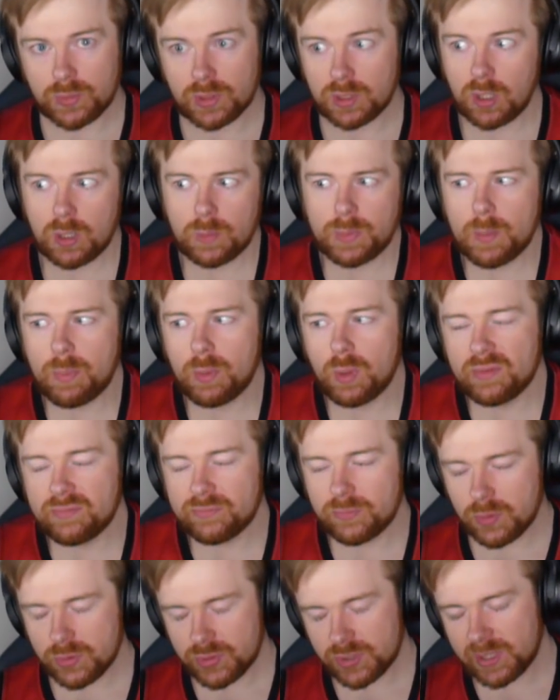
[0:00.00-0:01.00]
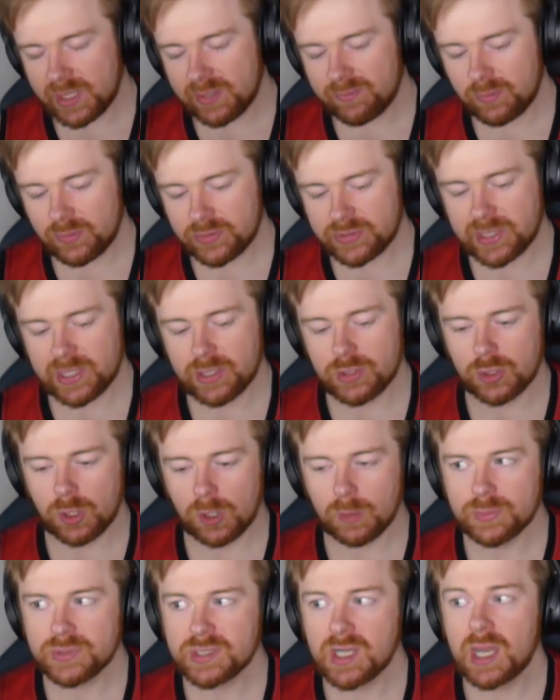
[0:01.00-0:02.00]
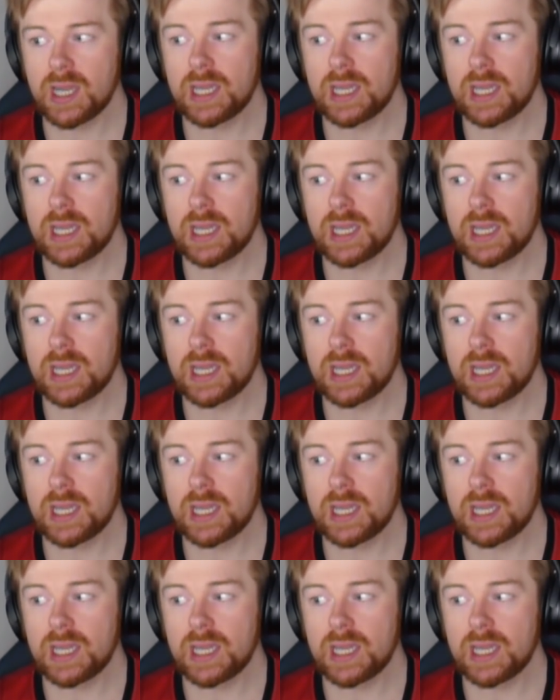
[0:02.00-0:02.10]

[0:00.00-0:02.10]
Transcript: a lot of people unfortunately have lost their jobs,